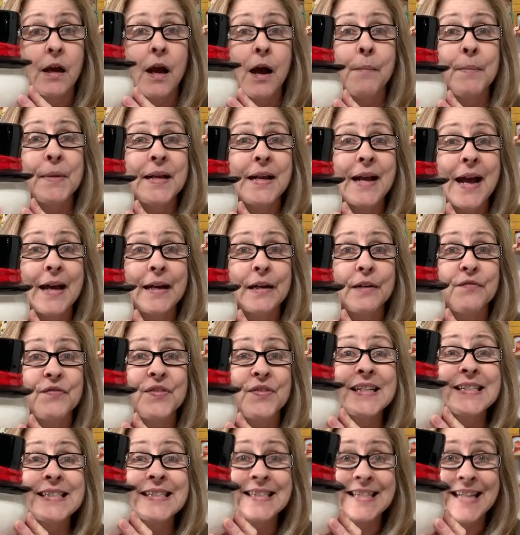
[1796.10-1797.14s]
coming out of
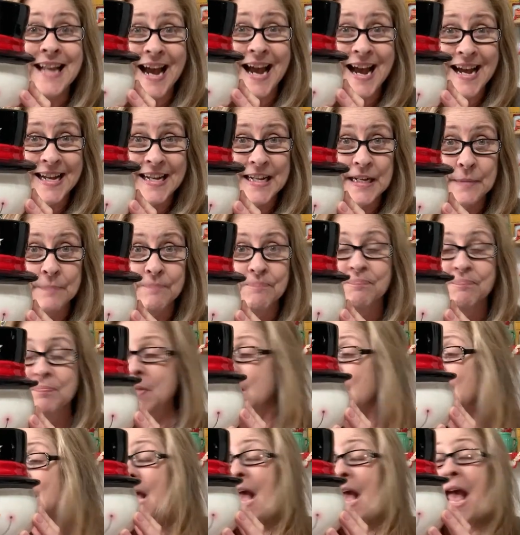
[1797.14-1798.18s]
this guy.
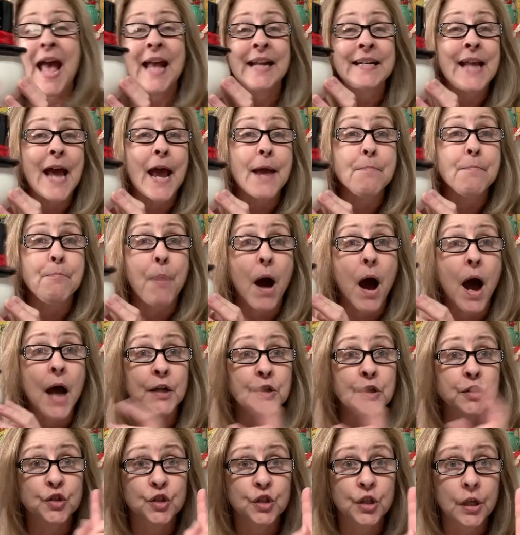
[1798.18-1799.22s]
And I
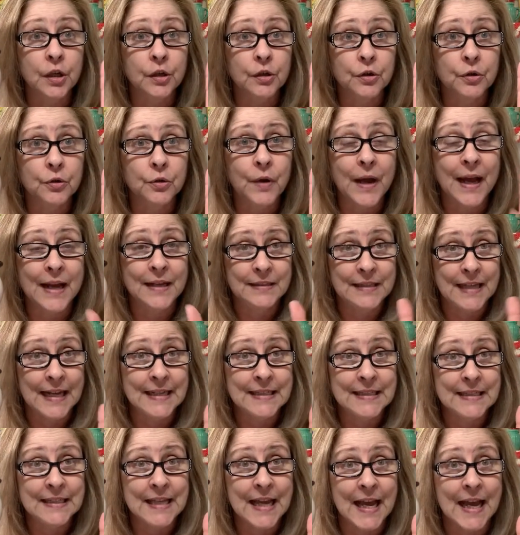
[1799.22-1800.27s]
bought two, as I
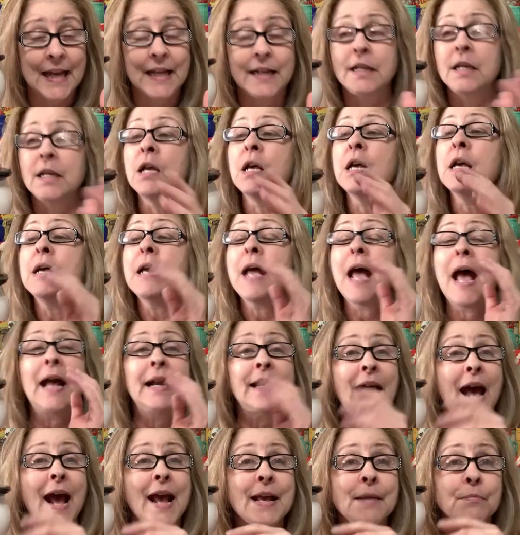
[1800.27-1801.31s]
said,
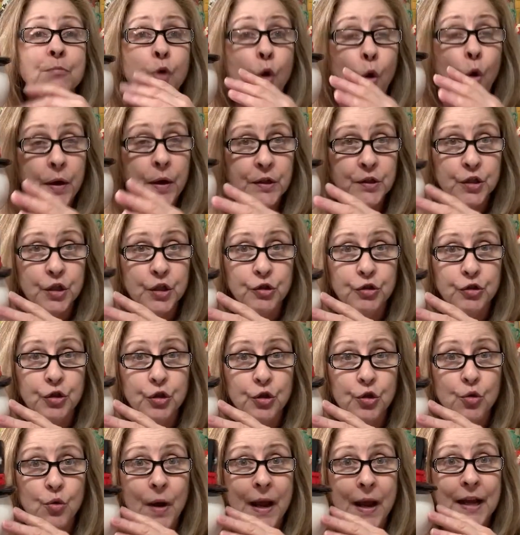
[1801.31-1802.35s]
and I am going to
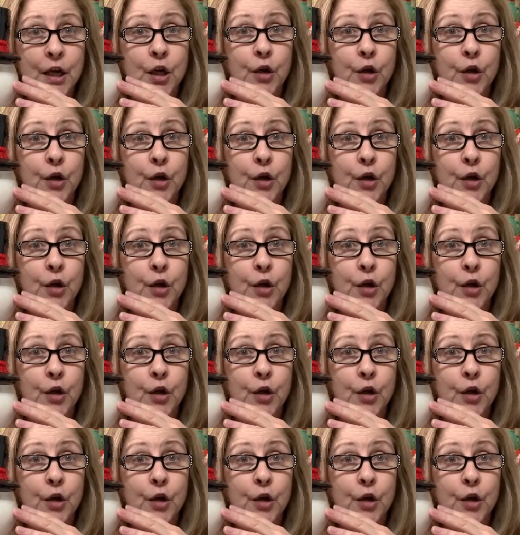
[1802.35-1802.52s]
do a